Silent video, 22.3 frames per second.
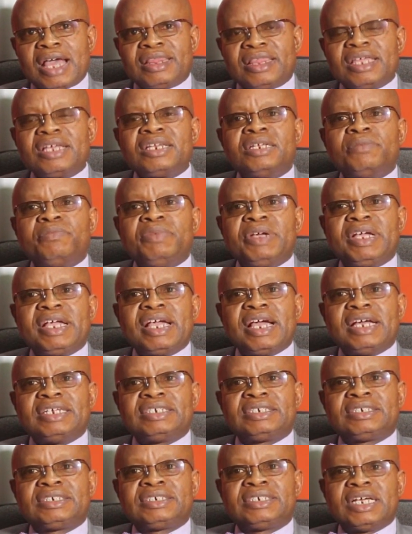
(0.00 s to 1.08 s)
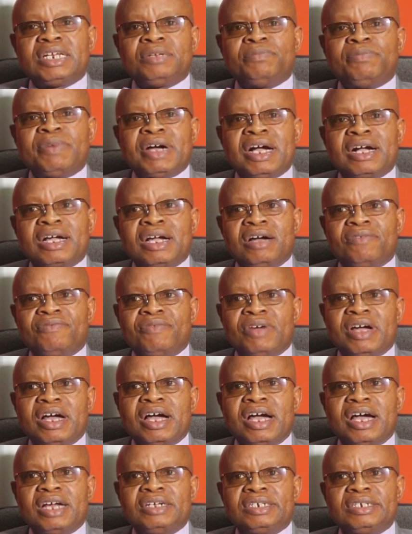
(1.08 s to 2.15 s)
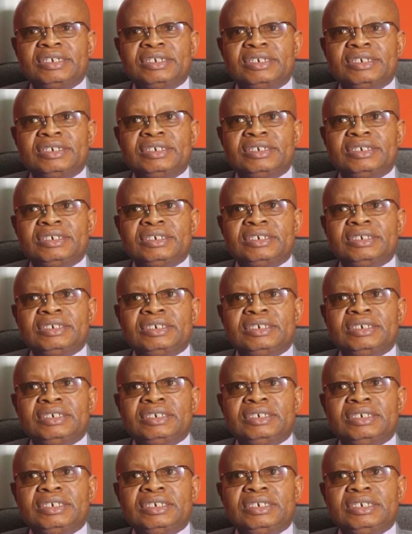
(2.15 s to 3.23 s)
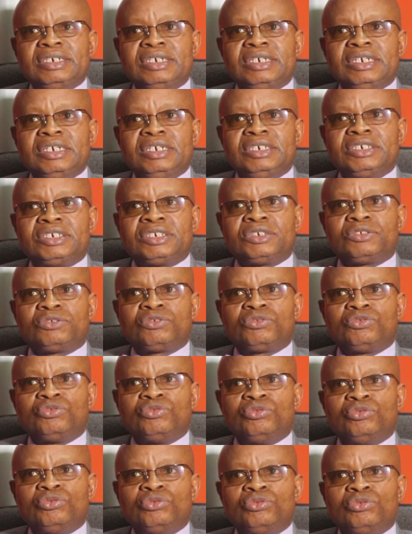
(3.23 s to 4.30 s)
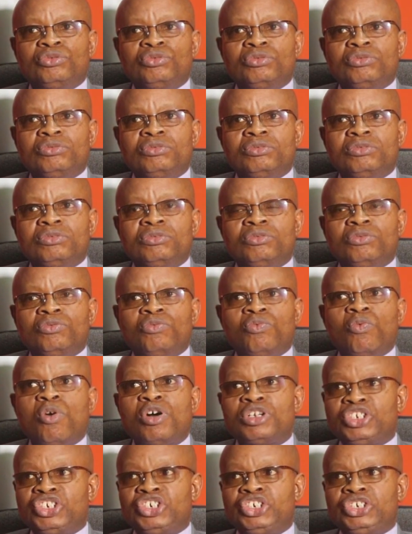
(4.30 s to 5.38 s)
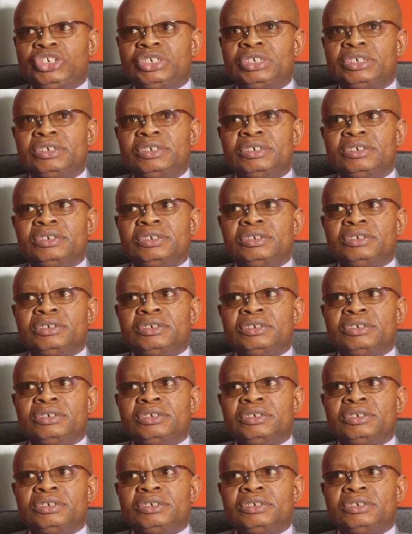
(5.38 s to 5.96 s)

I think the biggest setback I've had is to watch